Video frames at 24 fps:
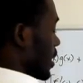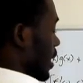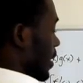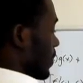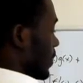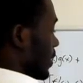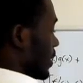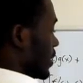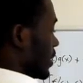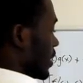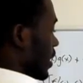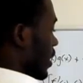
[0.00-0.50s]

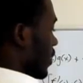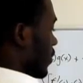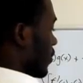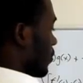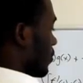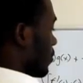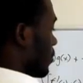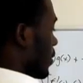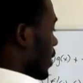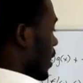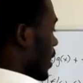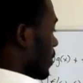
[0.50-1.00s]
that means f
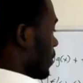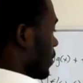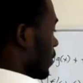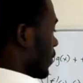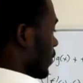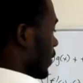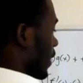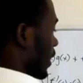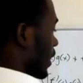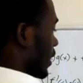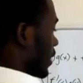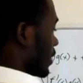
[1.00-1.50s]
prime
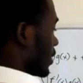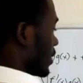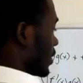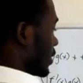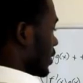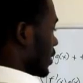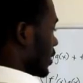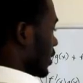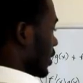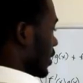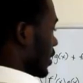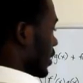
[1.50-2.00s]
of x
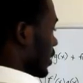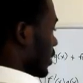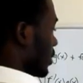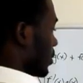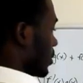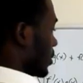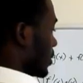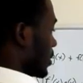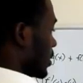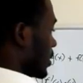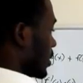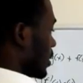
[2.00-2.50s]

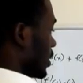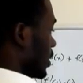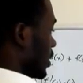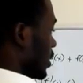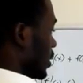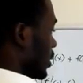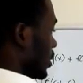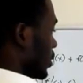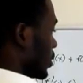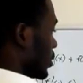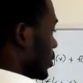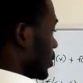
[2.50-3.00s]
equals
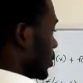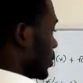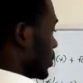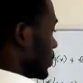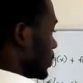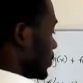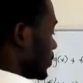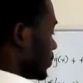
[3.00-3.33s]
du,